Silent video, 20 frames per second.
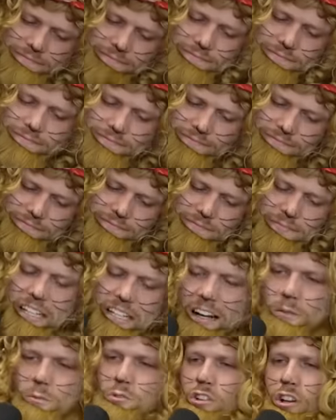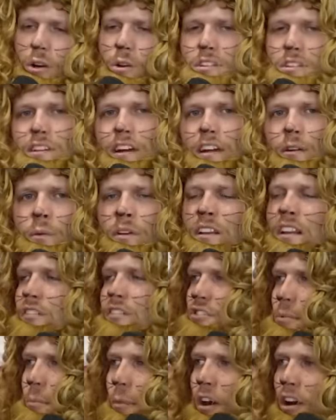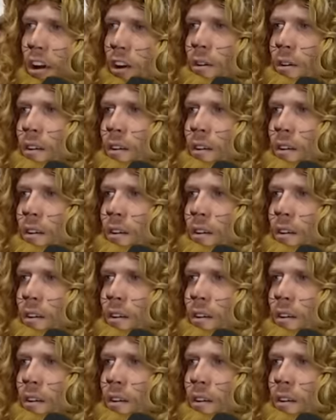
go to New York. I'm so excited. We leave tomorrow.